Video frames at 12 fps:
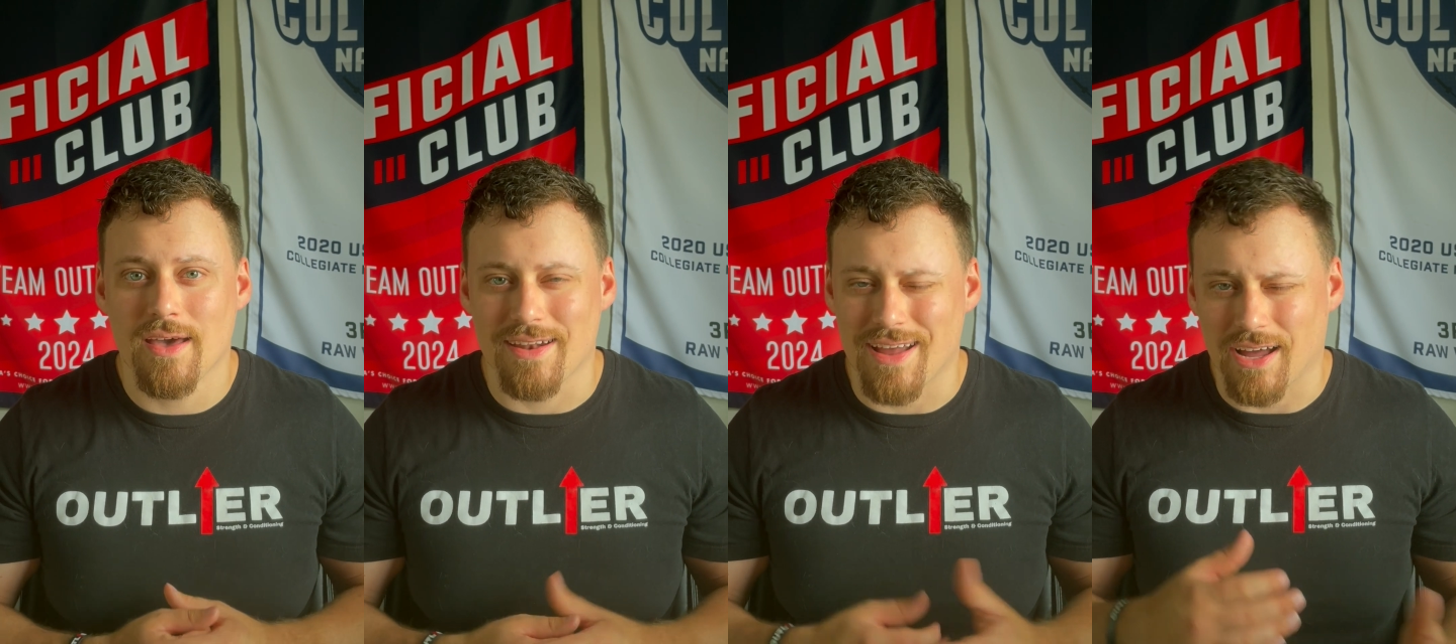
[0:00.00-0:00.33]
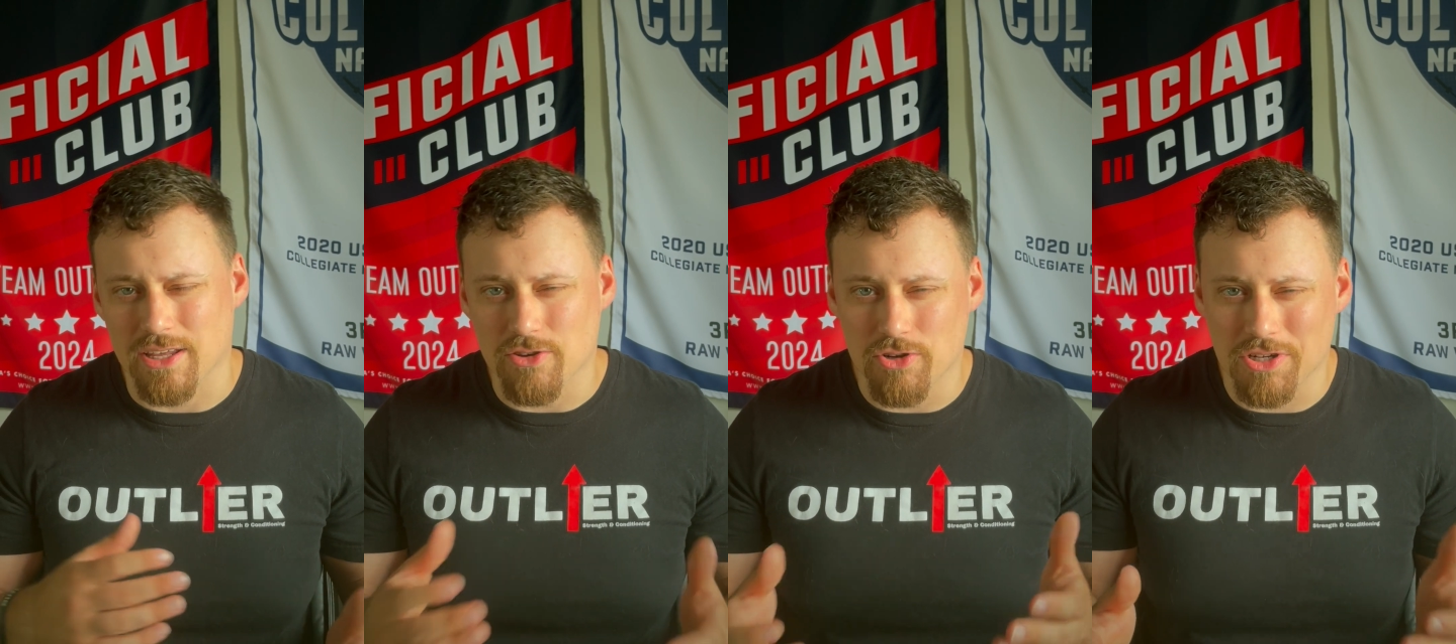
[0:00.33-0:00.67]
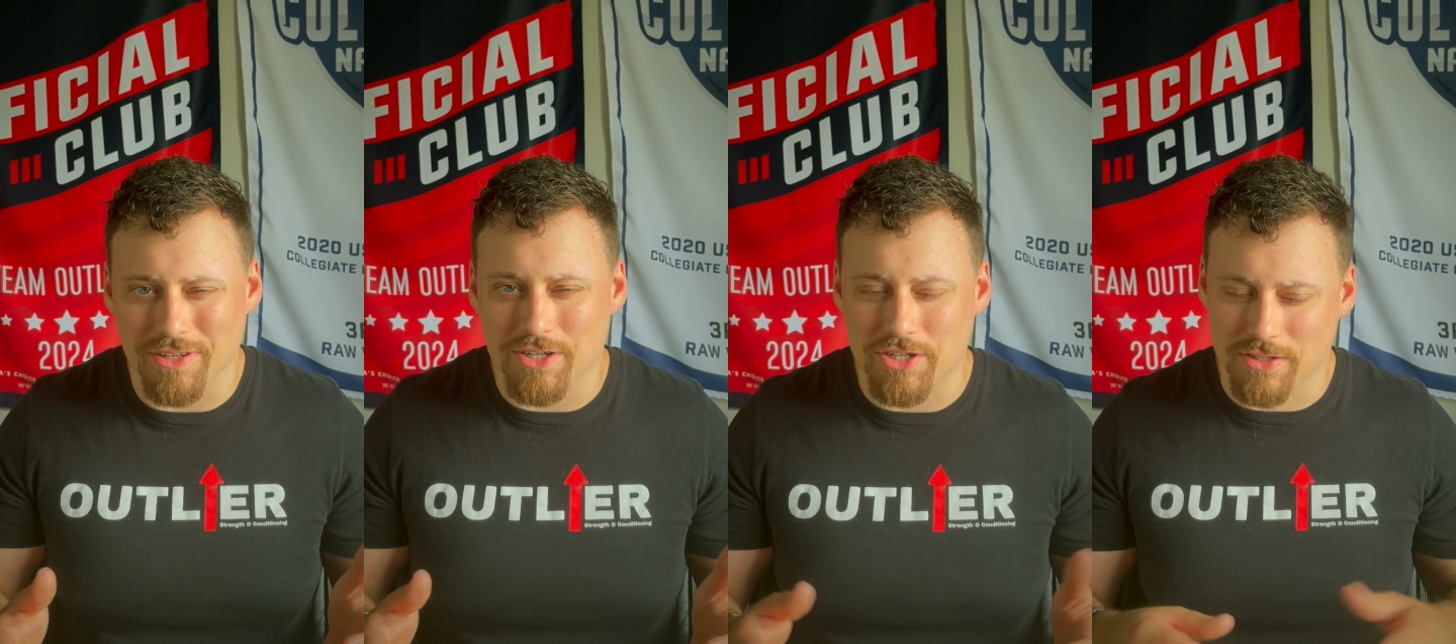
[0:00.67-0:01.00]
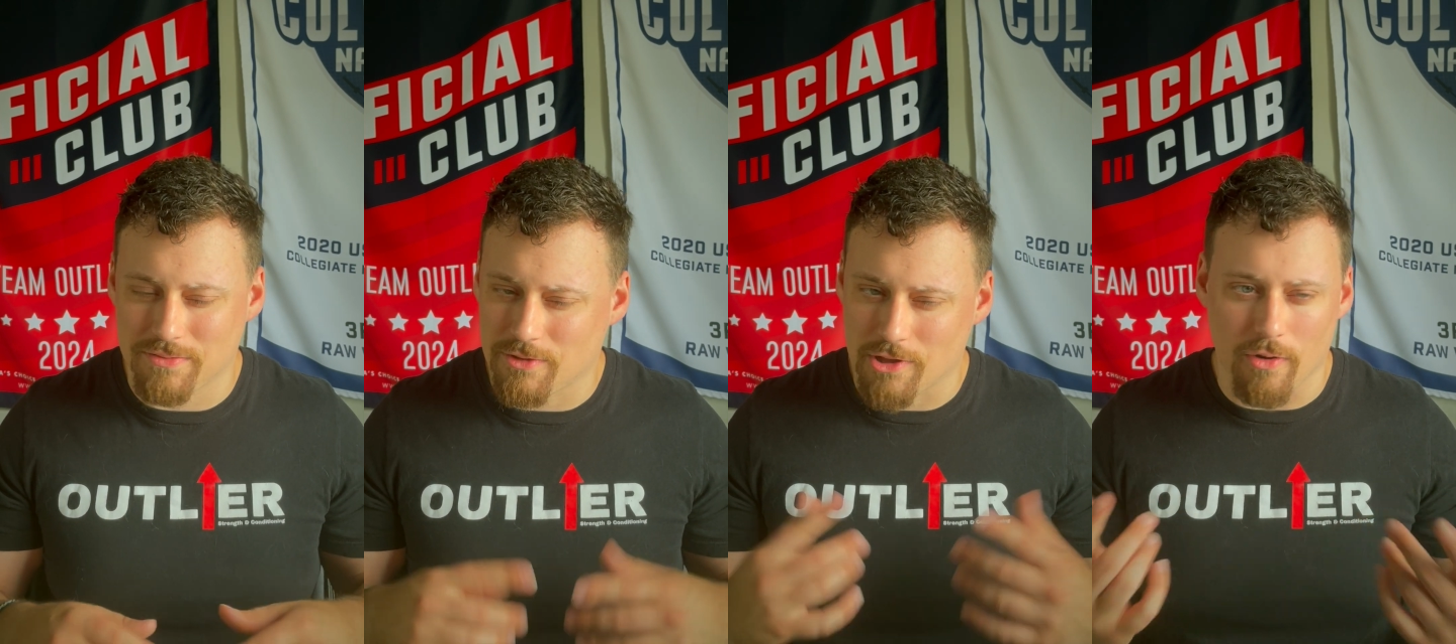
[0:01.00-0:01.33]
not usually
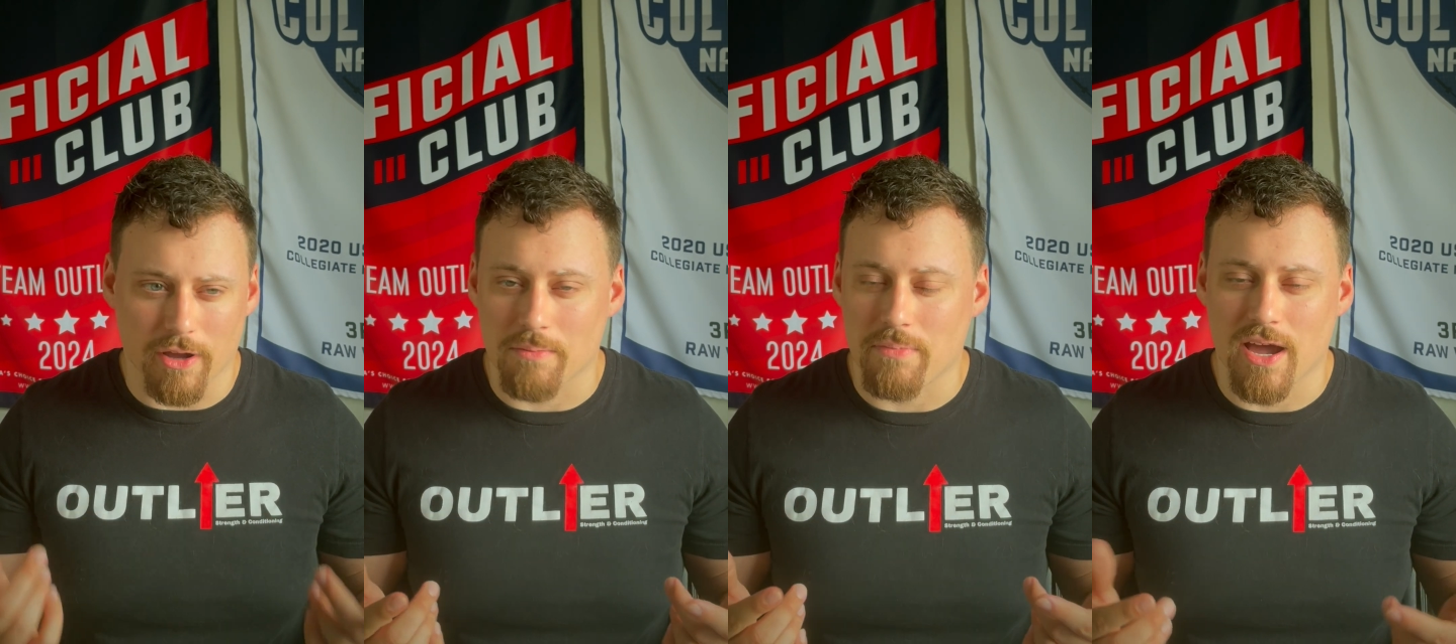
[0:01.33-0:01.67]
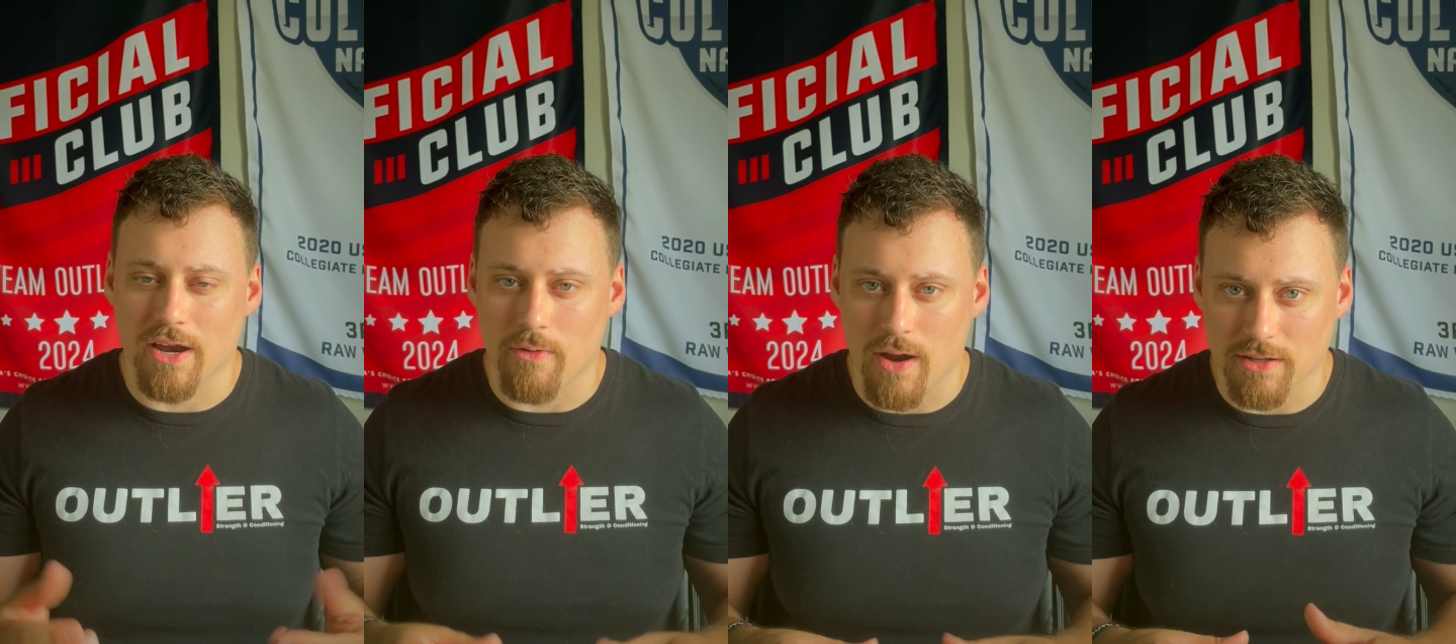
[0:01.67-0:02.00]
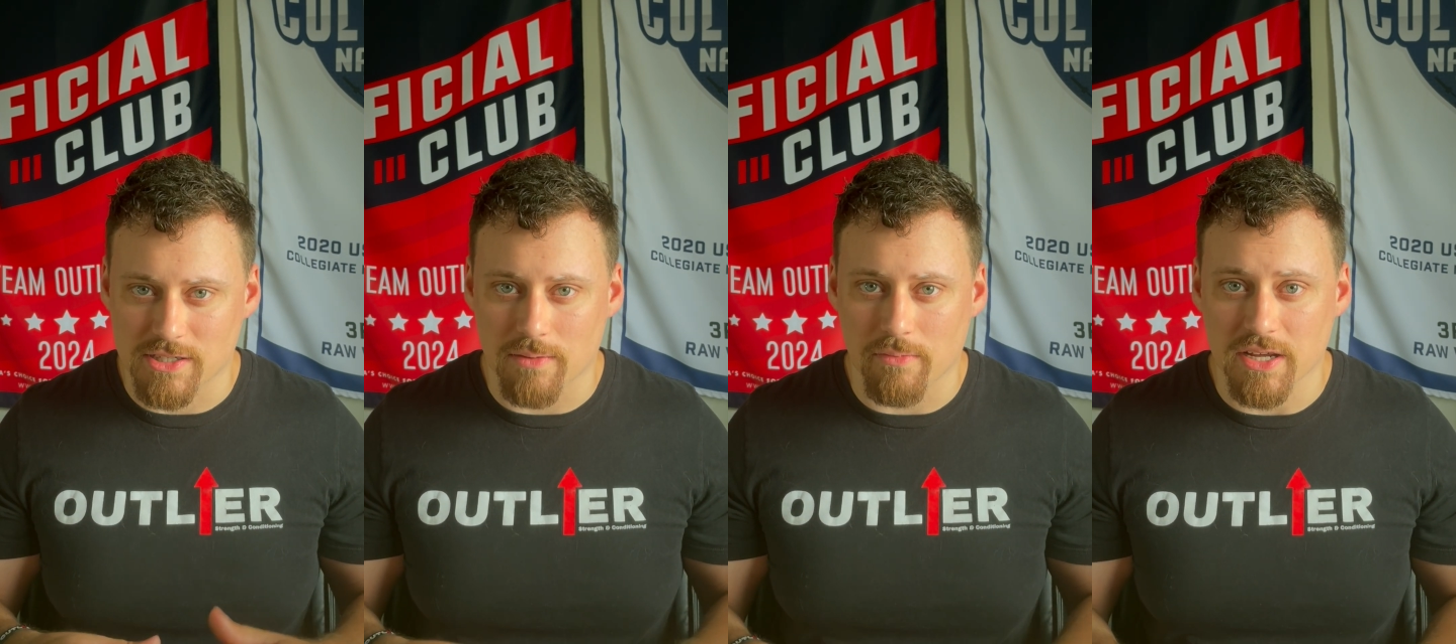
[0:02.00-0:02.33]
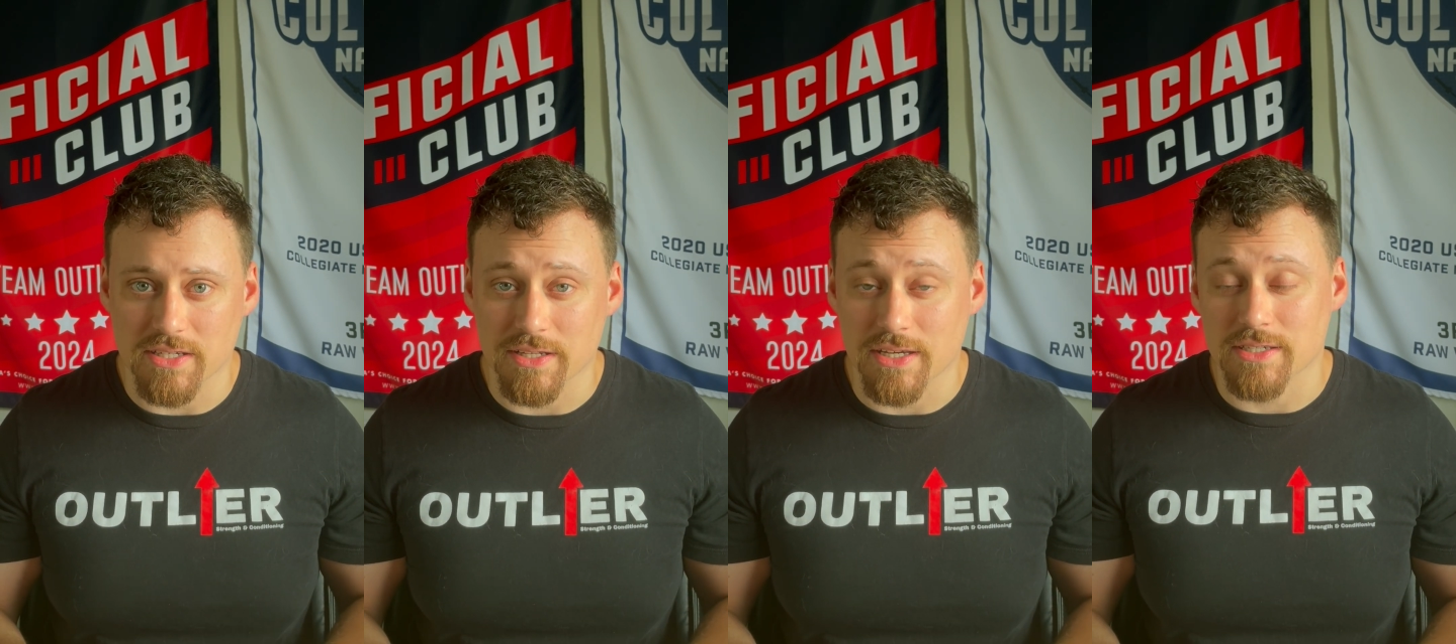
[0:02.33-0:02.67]
just throwing a band around
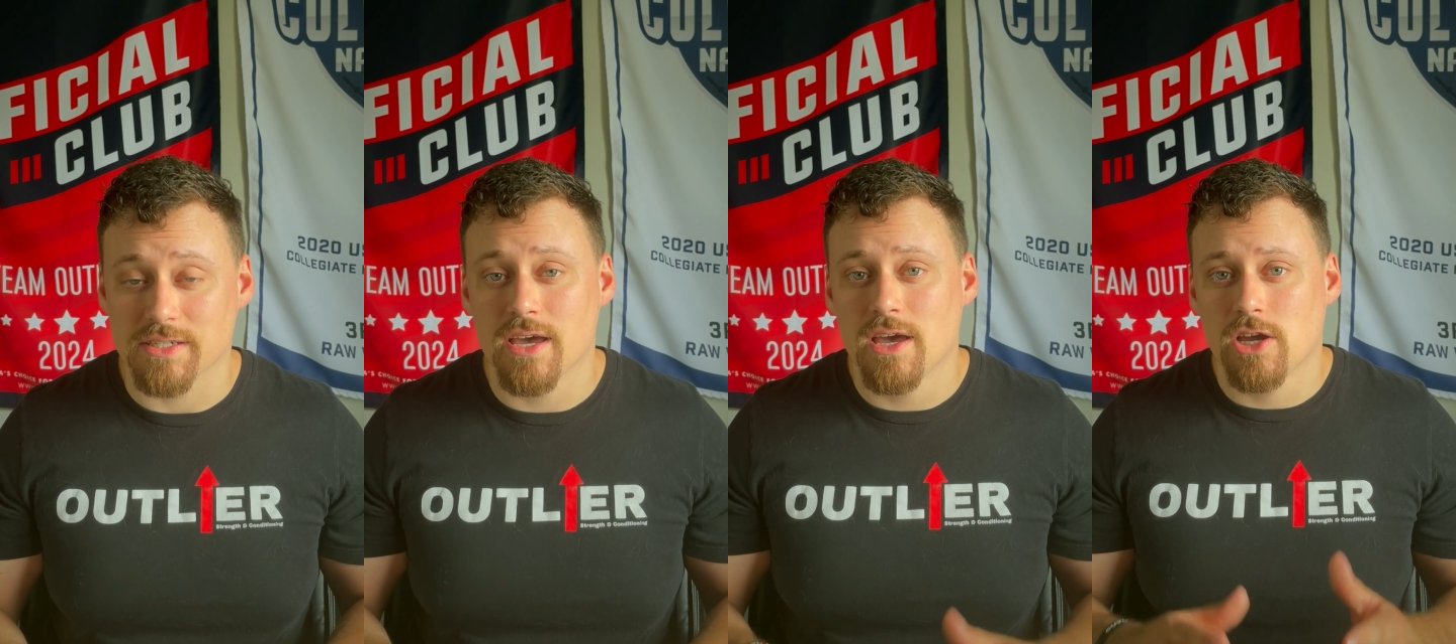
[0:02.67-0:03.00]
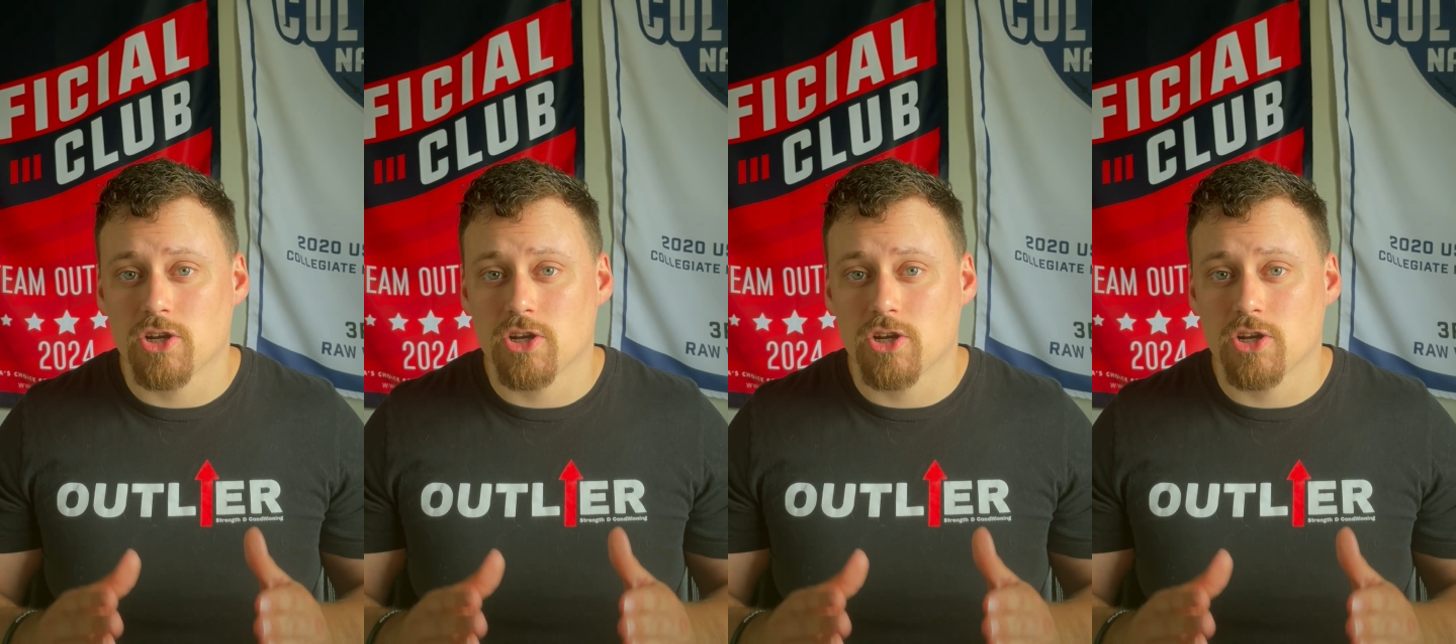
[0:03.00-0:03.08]
somebody's knees.